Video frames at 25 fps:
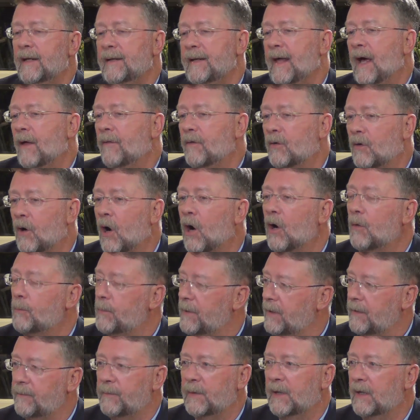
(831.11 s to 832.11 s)
Now, there
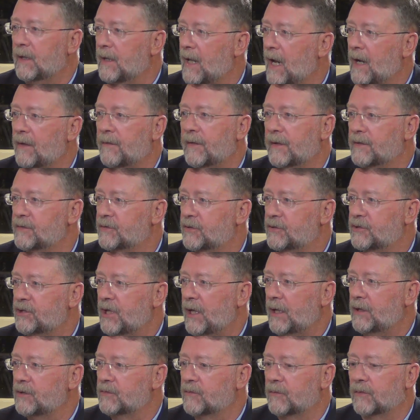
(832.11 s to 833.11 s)
have been a lot of things that
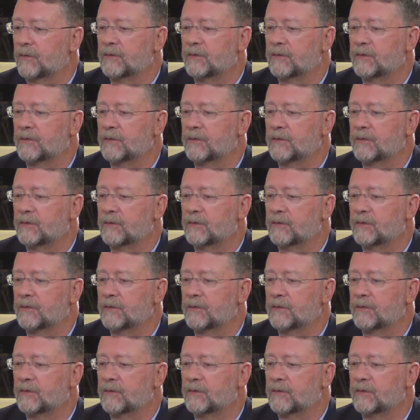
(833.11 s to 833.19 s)
changed.